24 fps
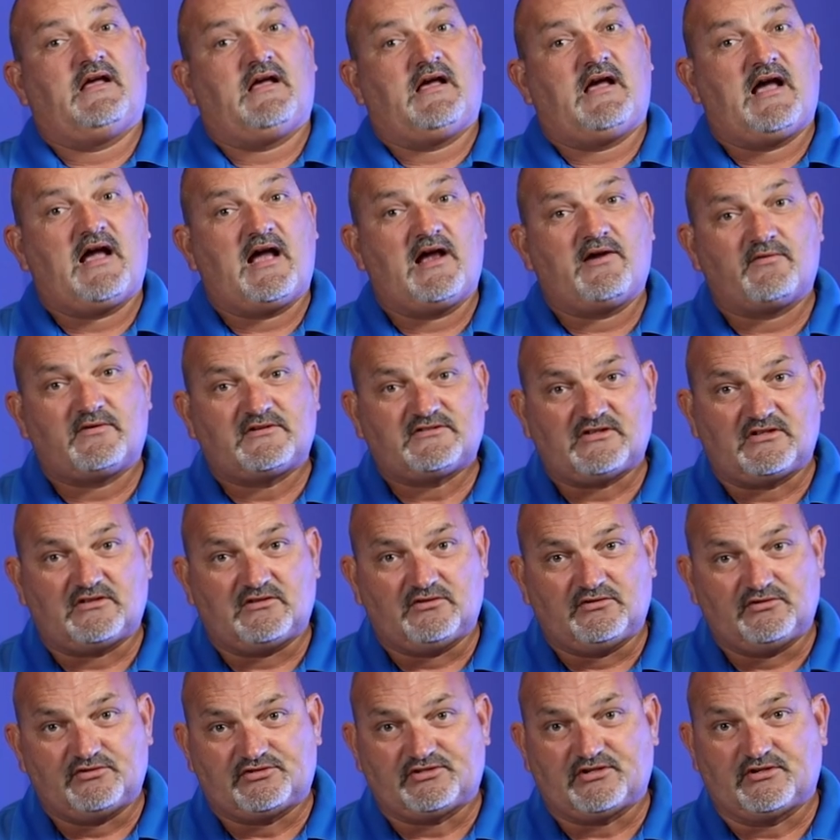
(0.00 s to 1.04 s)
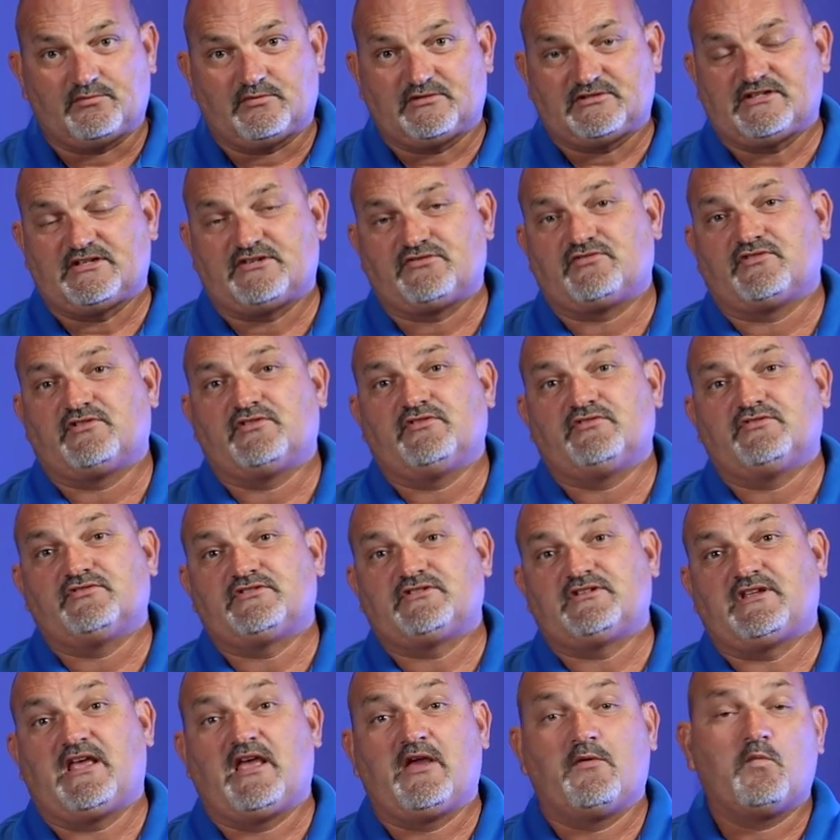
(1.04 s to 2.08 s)
high resolution was
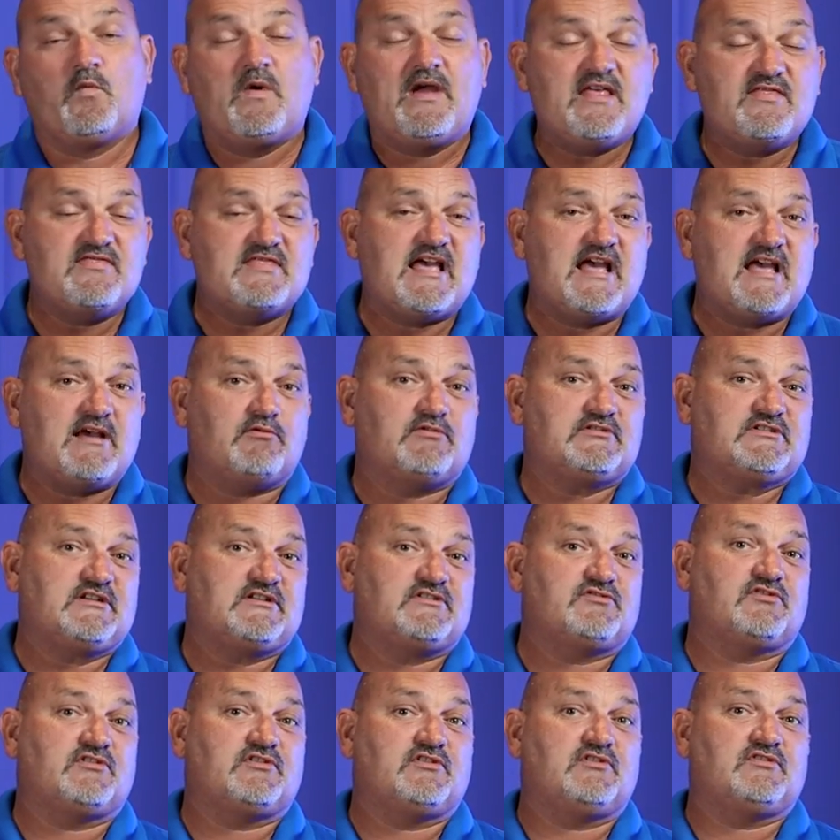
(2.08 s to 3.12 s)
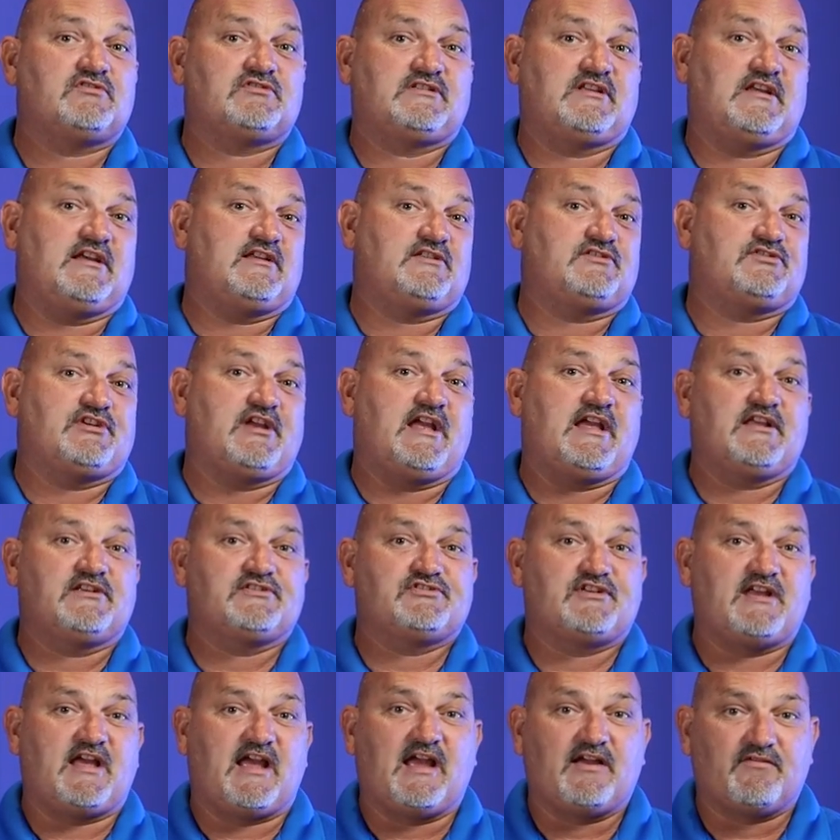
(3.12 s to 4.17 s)
introduced, and when that was introduced, it
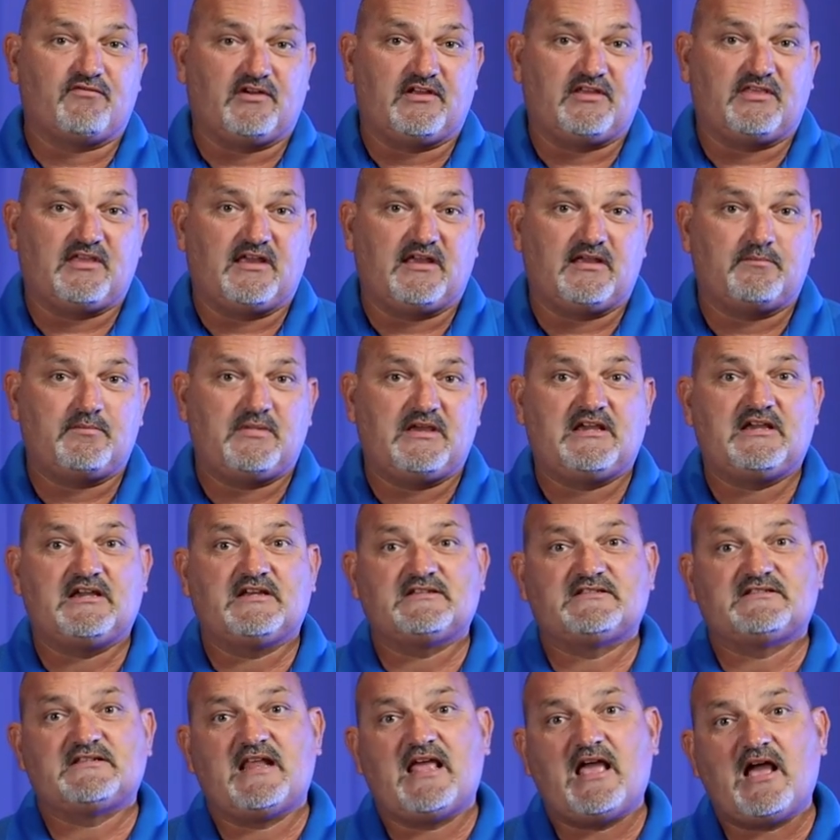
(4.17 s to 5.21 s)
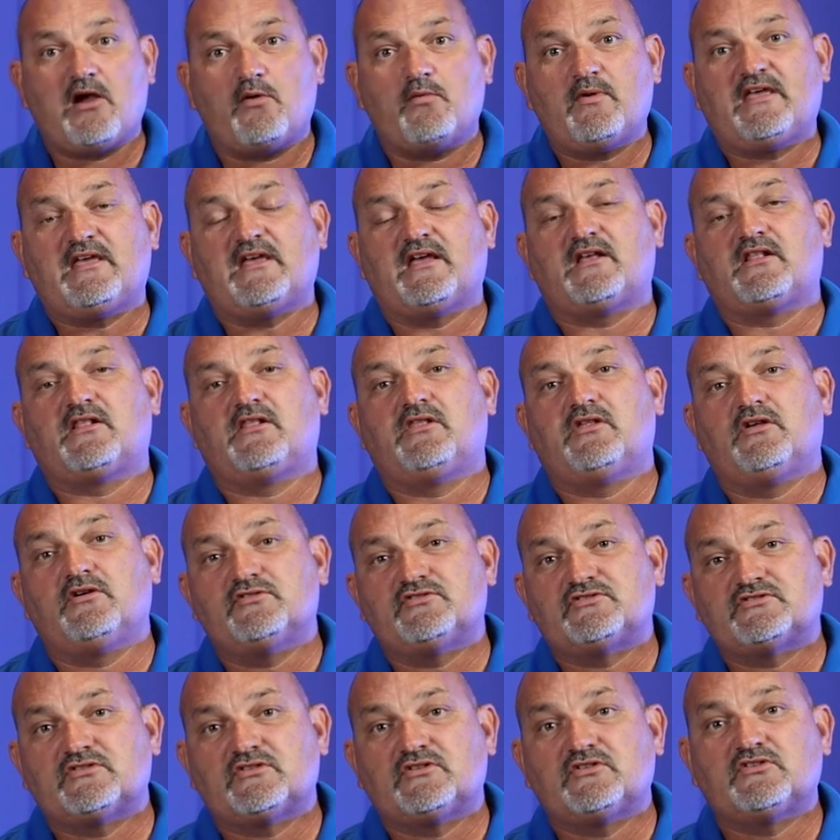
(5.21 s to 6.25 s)
changed everything because now we get
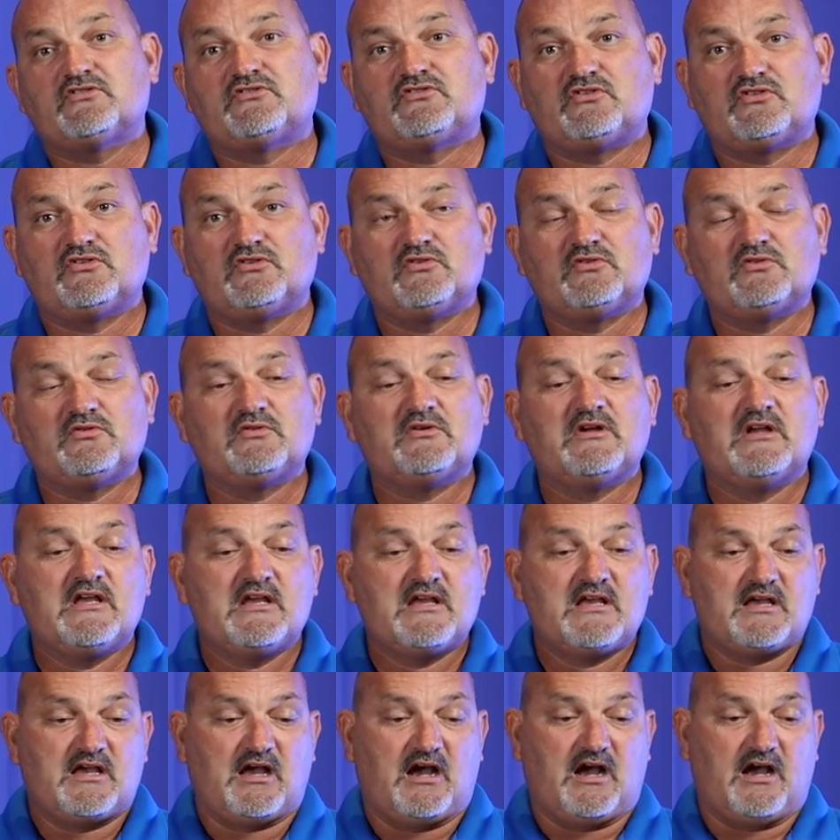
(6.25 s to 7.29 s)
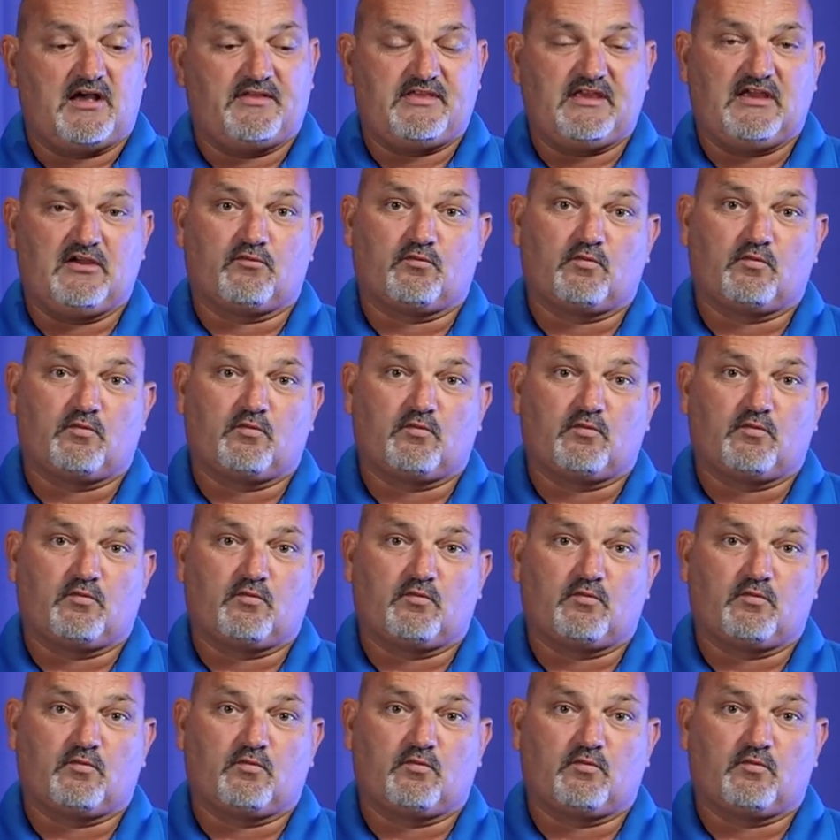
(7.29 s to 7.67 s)
closer to uh, the